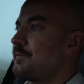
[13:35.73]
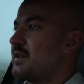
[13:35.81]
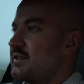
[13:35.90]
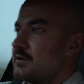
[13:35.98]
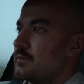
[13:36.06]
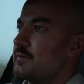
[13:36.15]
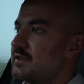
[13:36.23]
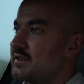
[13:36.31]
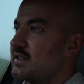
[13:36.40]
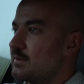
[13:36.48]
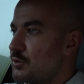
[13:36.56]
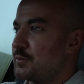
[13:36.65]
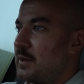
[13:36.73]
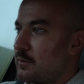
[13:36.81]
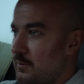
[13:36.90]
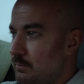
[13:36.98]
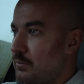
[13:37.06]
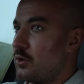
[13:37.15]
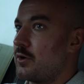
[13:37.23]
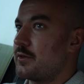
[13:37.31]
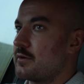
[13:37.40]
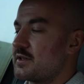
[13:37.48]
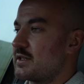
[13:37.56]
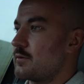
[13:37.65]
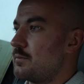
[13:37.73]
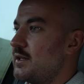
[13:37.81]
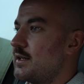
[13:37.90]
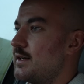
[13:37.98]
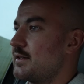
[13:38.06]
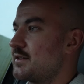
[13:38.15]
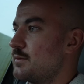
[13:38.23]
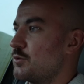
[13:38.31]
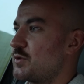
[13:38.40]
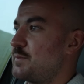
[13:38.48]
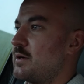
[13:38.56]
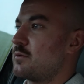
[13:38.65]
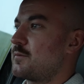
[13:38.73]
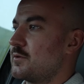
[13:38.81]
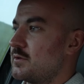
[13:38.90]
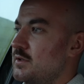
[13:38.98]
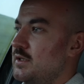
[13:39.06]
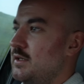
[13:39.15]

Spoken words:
This is obviously the most powerful Born there has ever been, and it's the most powerful